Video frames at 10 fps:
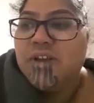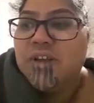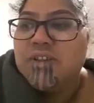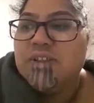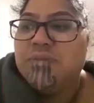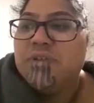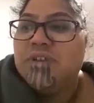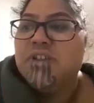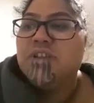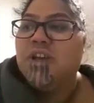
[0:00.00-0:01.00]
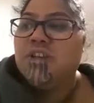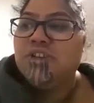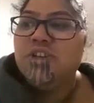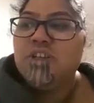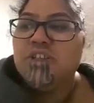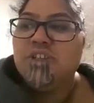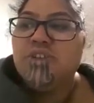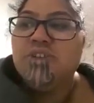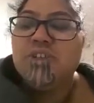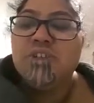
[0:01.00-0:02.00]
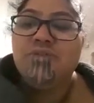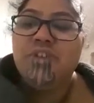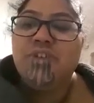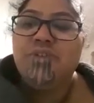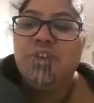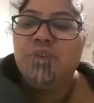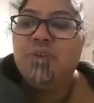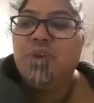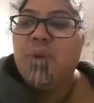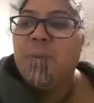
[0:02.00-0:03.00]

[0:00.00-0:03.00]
customers trust users review